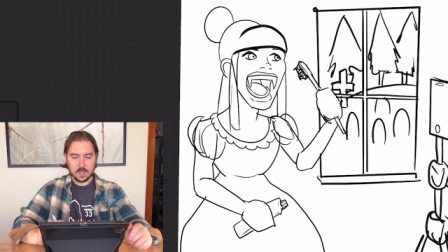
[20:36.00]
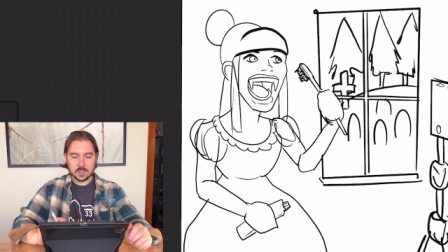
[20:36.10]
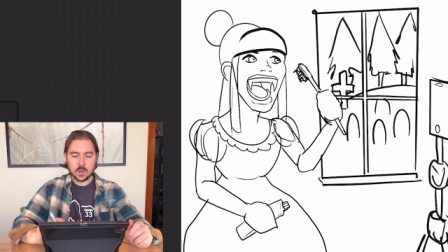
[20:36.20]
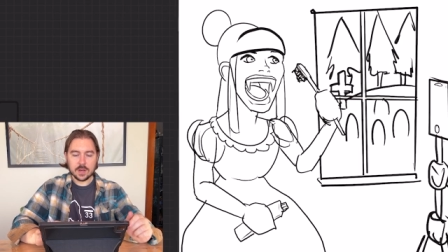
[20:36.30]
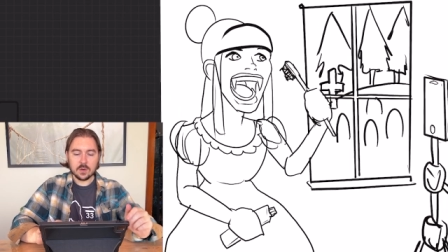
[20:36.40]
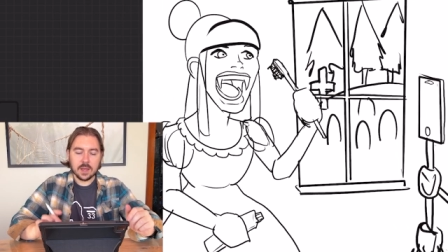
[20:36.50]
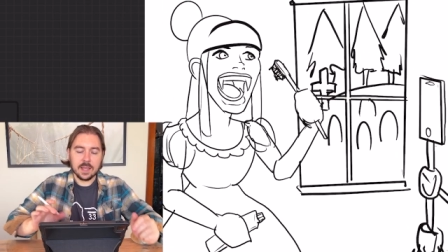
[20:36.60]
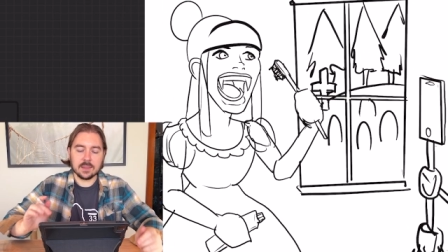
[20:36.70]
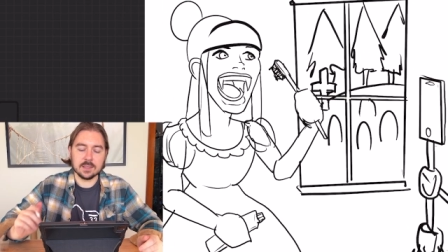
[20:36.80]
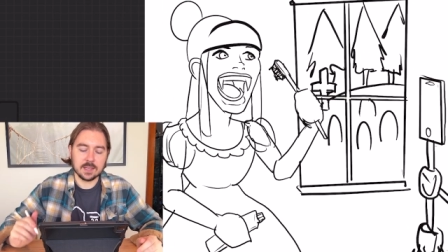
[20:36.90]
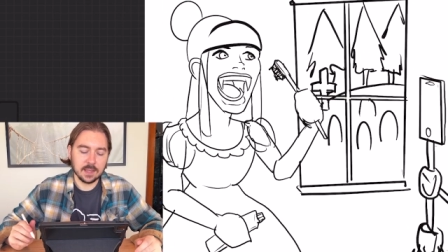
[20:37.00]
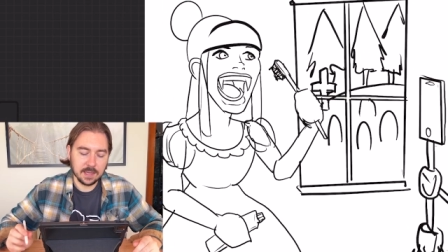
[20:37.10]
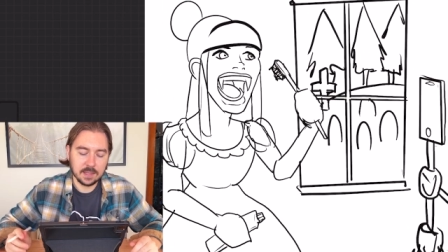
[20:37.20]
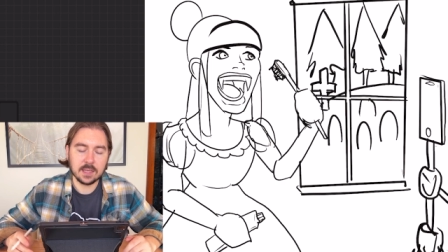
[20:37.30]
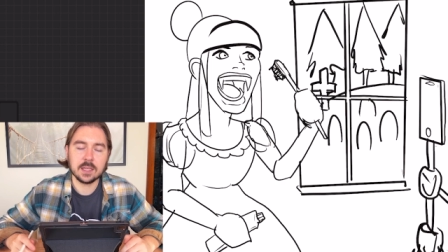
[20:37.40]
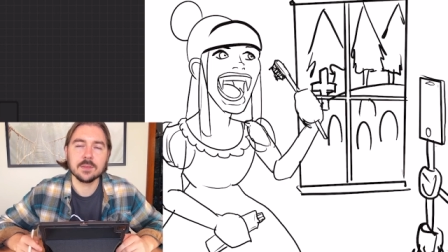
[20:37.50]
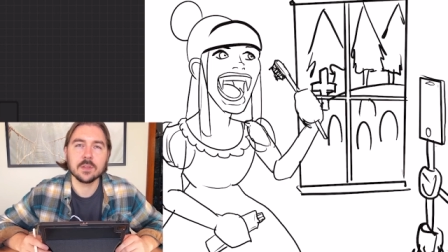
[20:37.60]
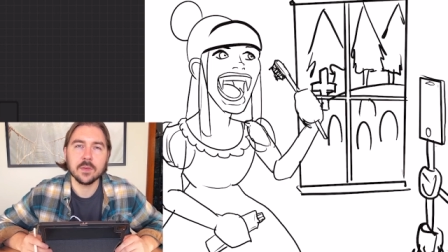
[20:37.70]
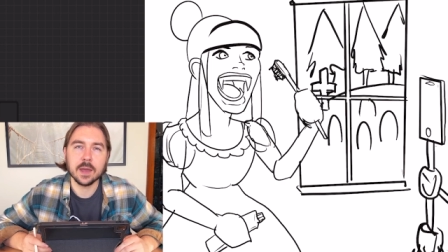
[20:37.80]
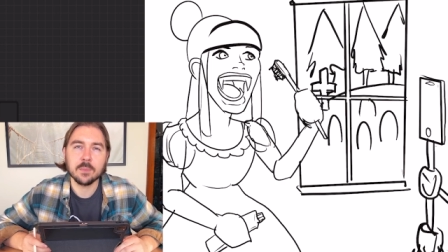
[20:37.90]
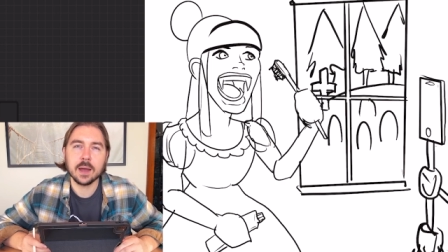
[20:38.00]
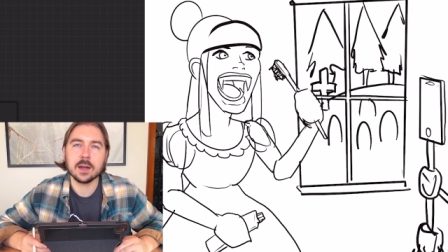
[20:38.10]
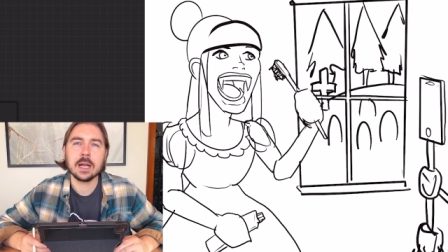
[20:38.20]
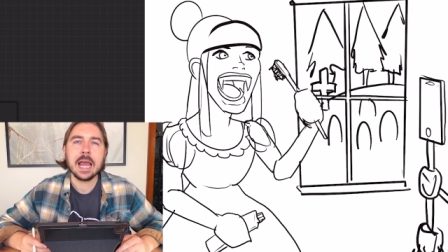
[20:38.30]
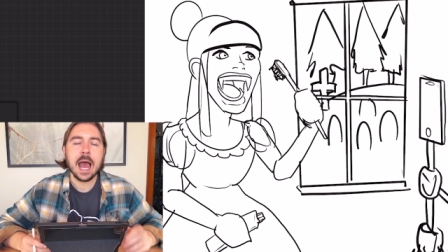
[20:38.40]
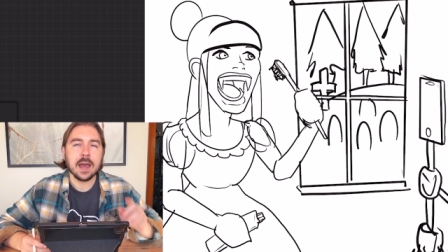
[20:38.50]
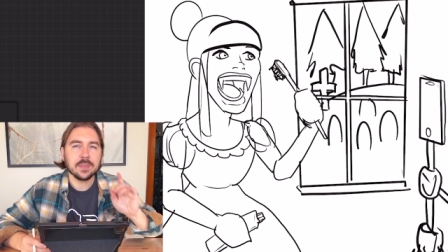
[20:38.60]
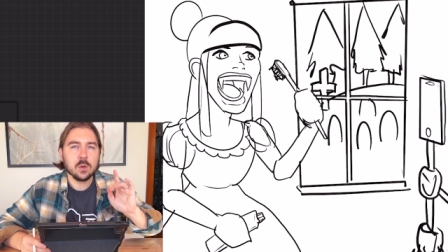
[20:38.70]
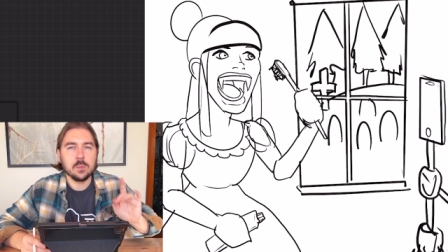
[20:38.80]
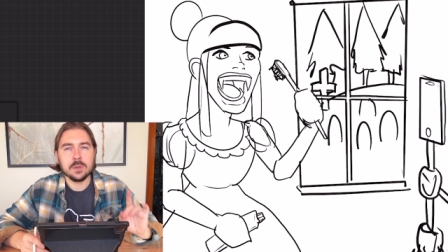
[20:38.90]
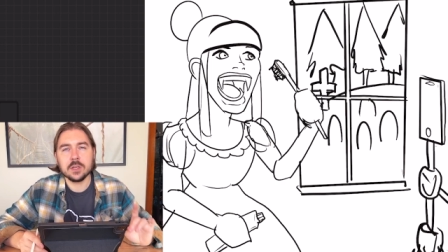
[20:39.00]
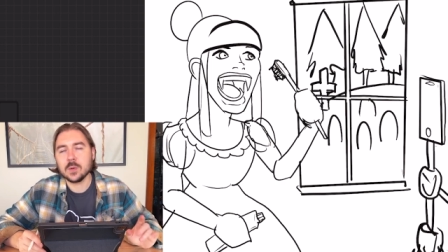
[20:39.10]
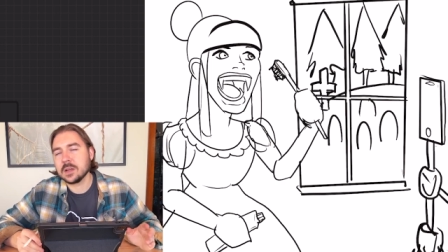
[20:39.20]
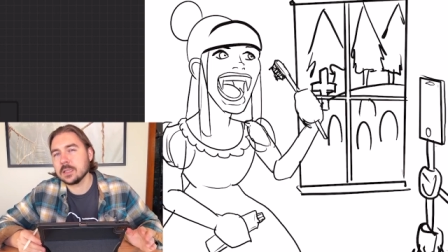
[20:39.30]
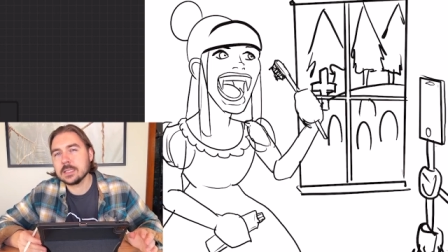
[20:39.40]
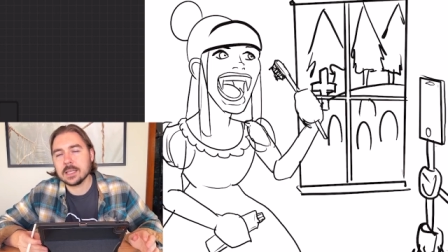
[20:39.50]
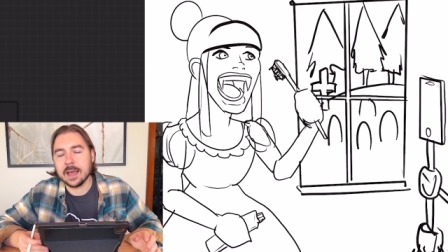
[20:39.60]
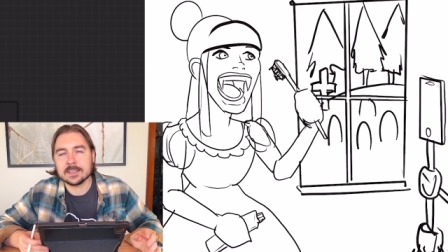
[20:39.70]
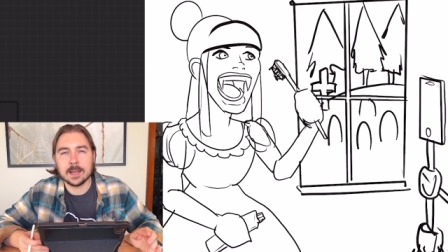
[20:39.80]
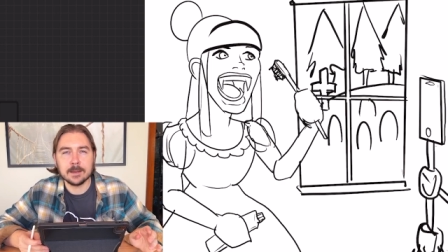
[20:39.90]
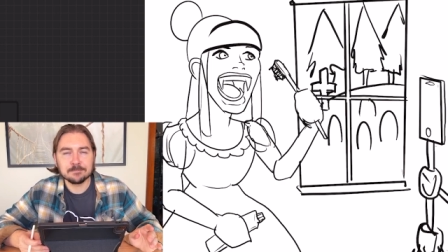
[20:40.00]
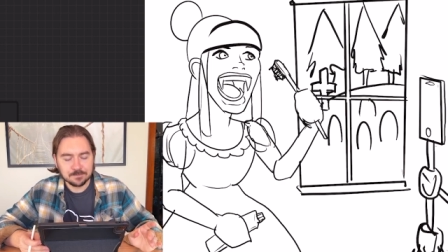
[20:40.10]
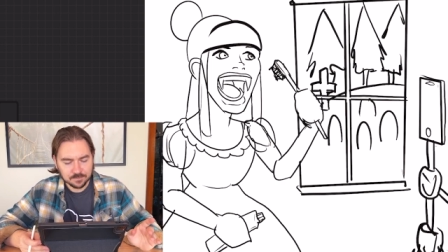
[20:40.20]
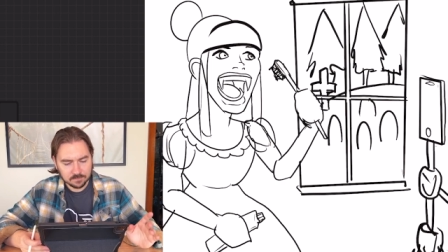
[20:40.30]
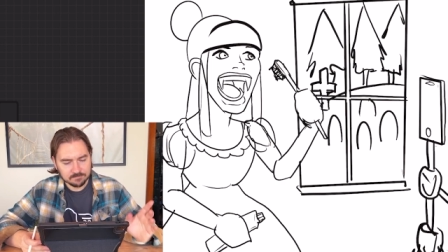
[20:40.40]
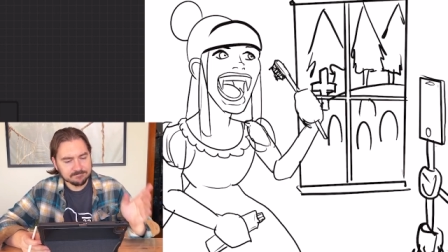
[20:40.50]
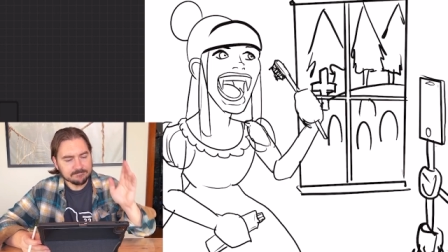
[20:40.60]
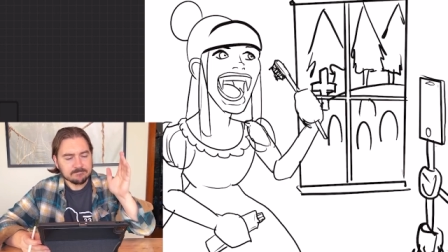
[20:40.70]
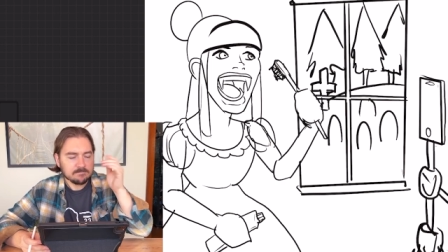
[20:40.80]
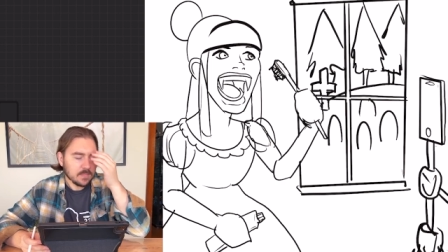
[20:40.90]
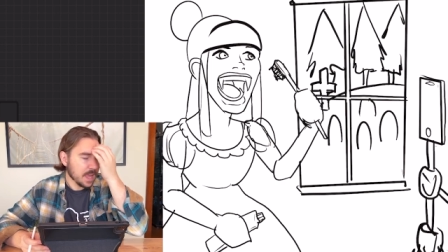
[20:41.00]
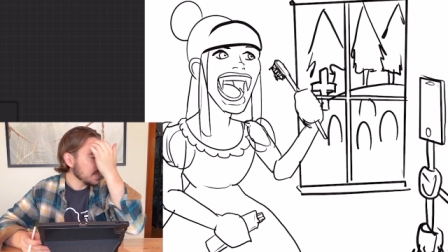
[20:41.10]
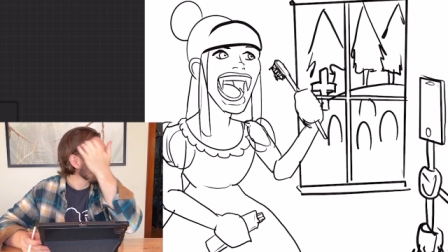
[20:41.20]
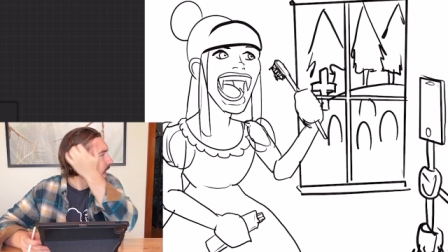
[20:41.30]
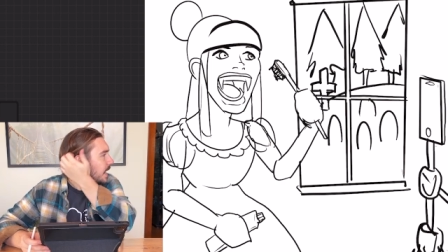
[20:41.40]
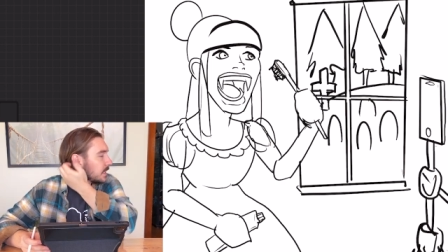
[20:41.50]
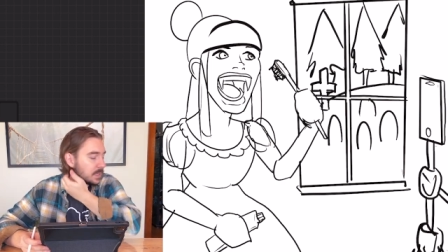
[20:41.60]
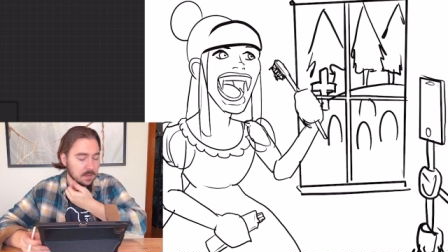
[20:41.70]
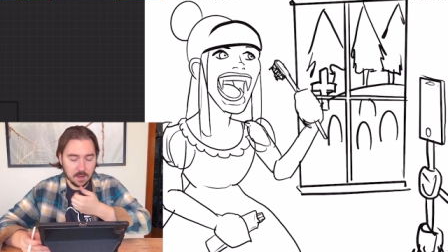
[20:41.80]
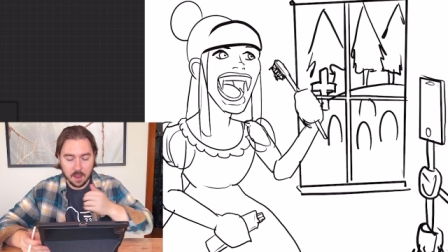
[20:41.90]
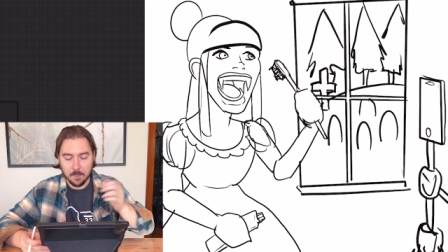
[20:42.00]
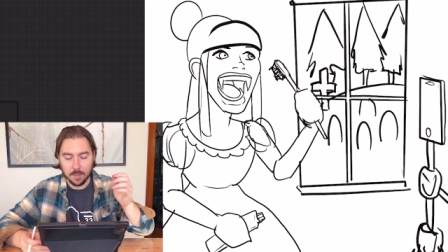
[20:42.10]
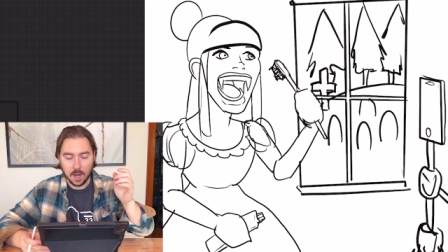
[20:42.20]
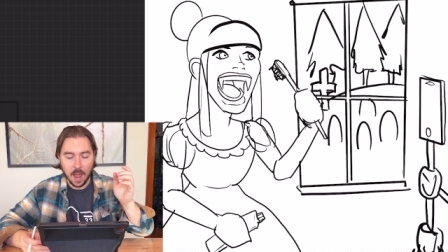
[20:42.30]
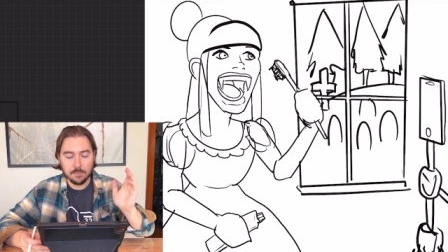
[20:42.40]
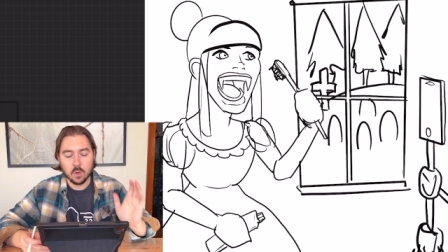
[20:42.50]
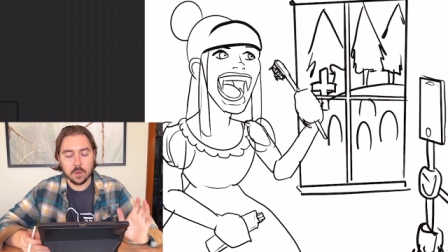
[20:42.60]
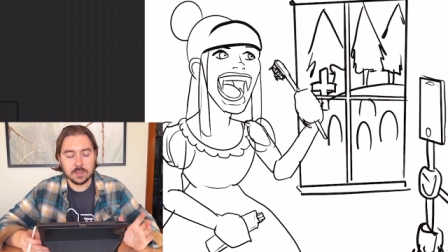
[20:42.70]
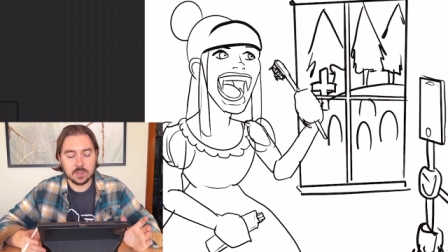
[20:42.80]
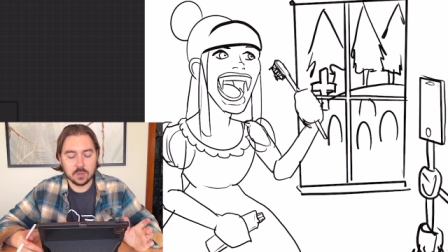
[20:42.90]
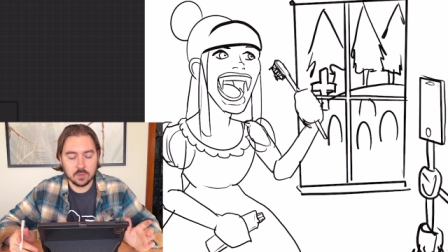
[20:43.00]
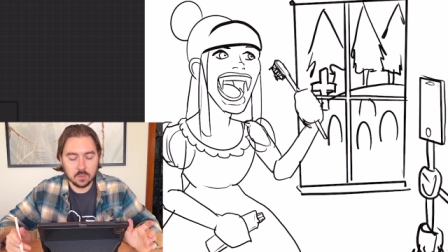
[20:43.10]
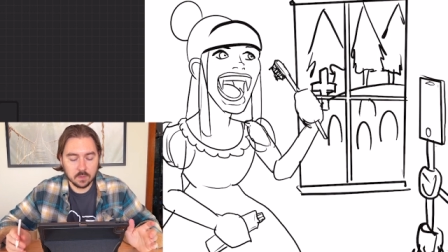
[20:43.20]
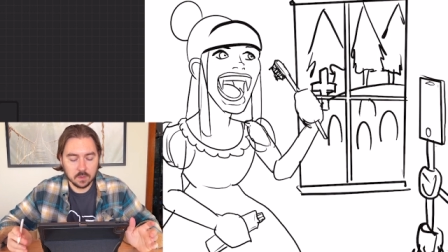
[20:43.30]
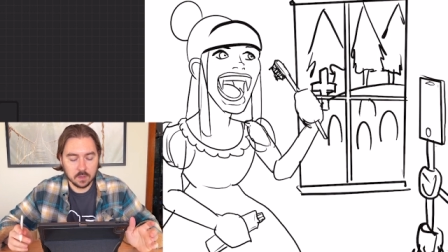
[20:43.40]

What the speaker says: So I don't hate this. I like the idea of the vampire. I think what I'm going to do, I did this last time, and I liked it, but I'm going to